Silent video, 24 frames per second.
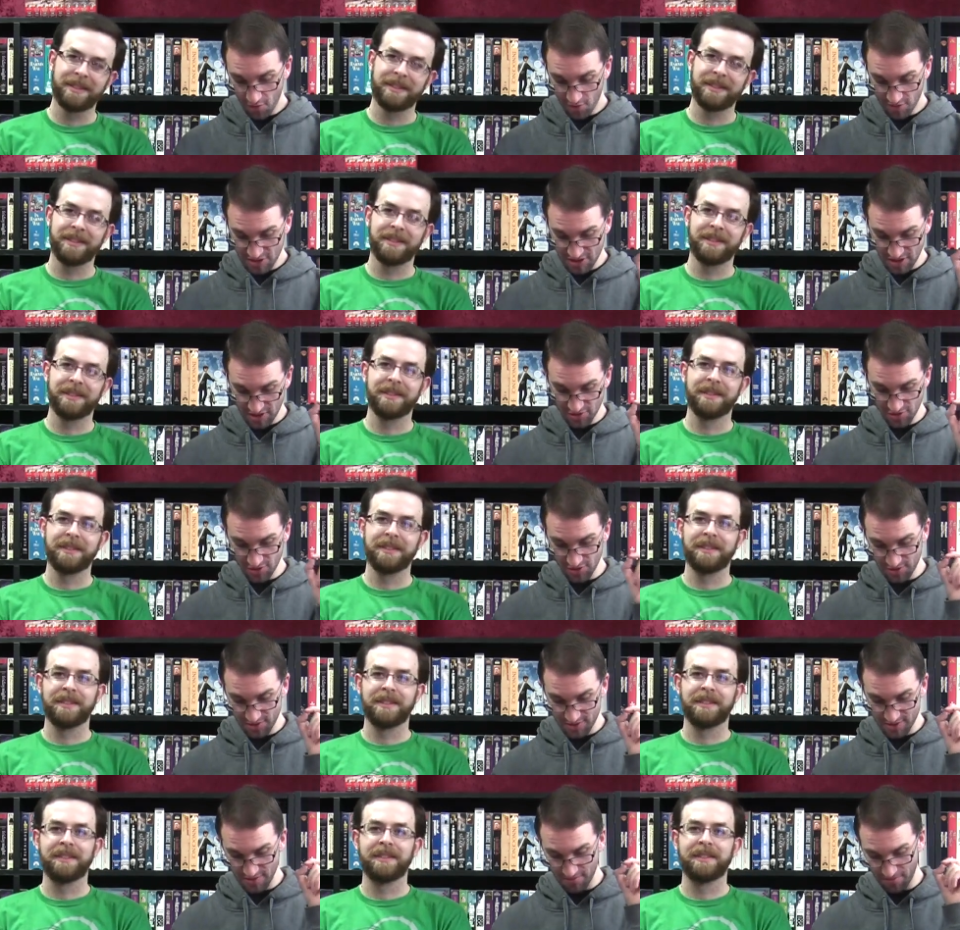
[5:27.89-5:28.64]
Speaker 1: which
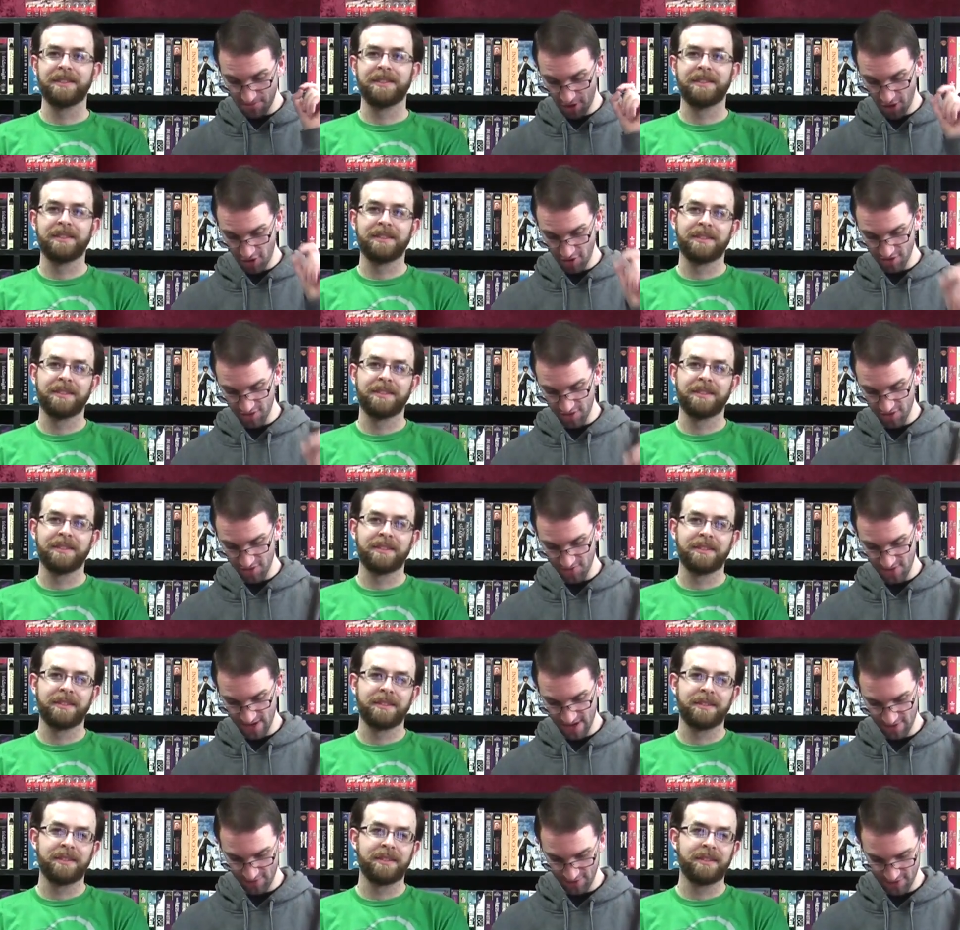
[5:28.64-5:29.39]
includes part
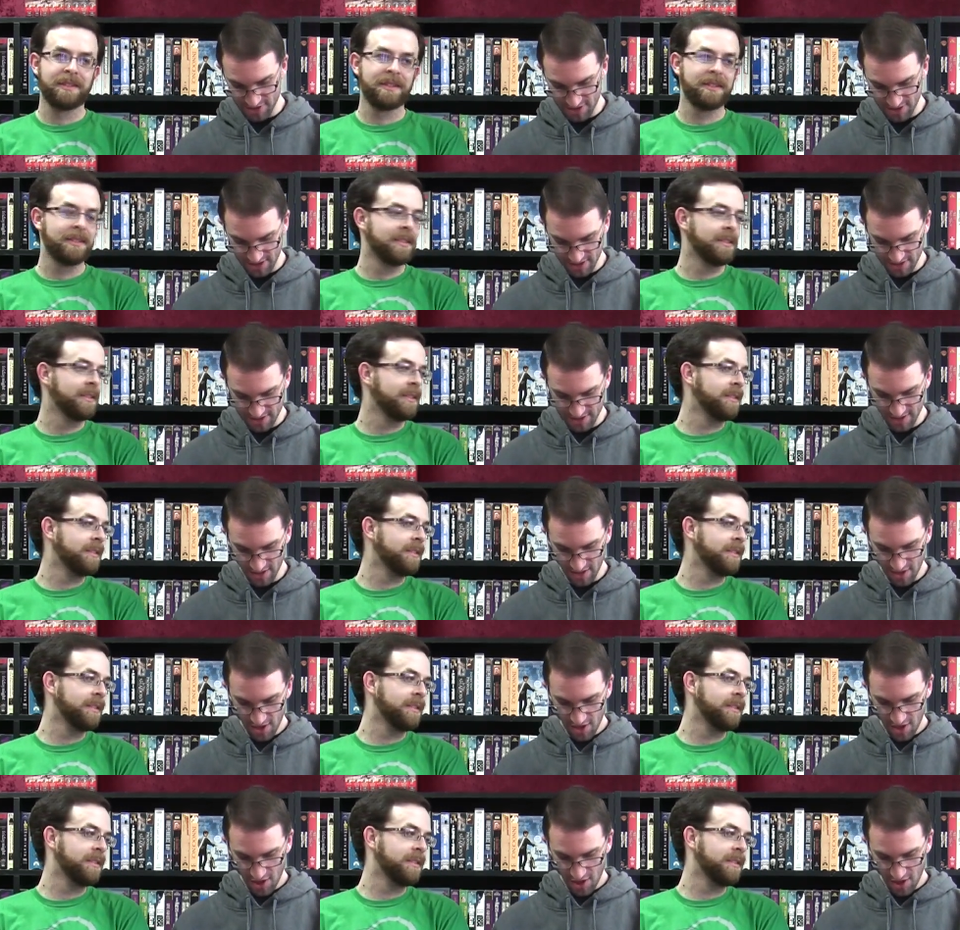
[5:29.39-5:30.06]
3, which is